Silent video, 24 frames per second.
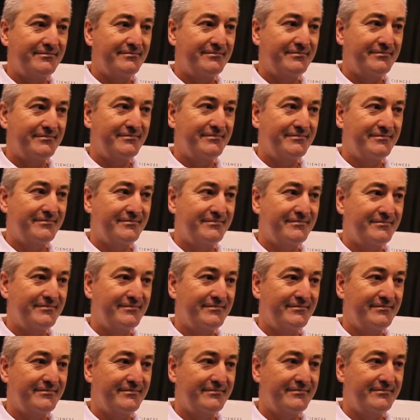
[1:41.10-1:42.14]

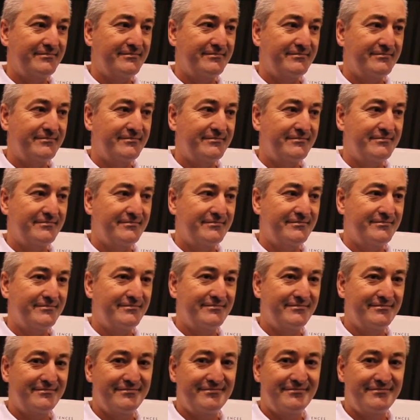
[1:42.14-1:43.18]

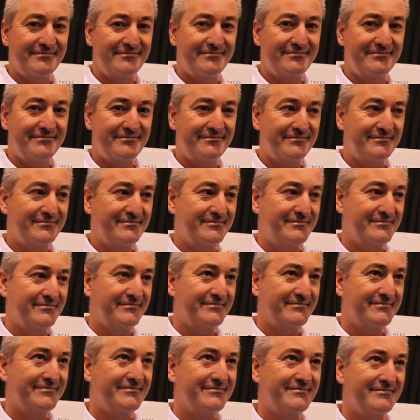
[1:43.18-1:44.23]

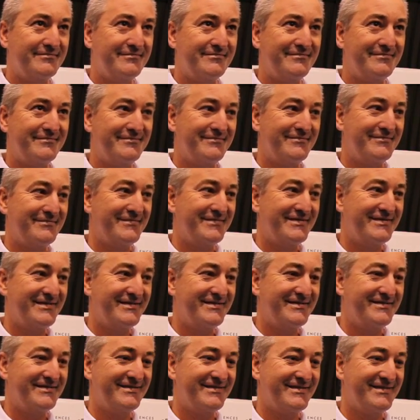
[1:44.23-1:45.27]

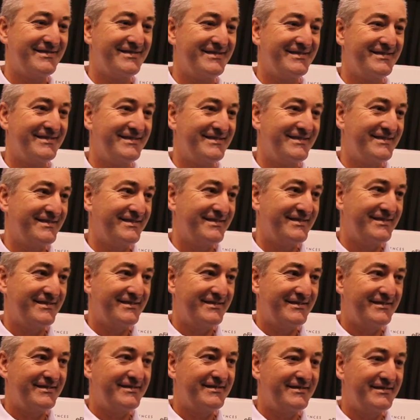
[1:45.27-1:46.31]

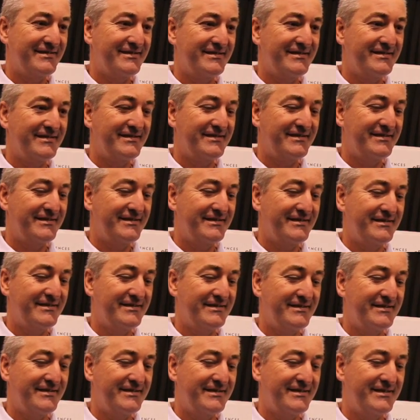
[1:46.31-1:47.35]

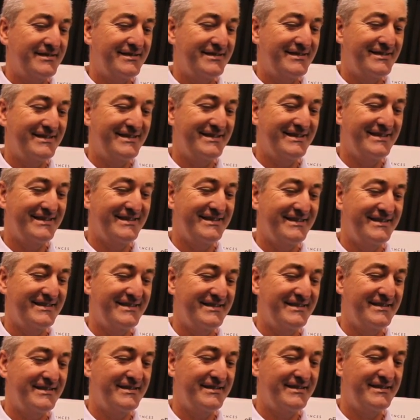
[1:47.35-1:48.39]

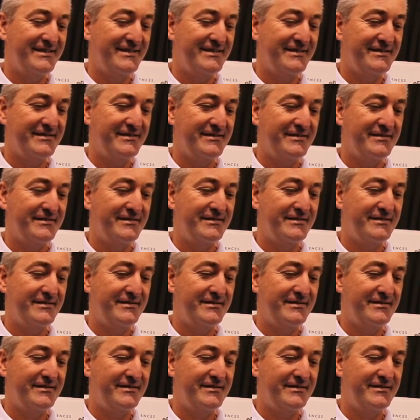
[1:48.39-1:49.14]
(not speaking)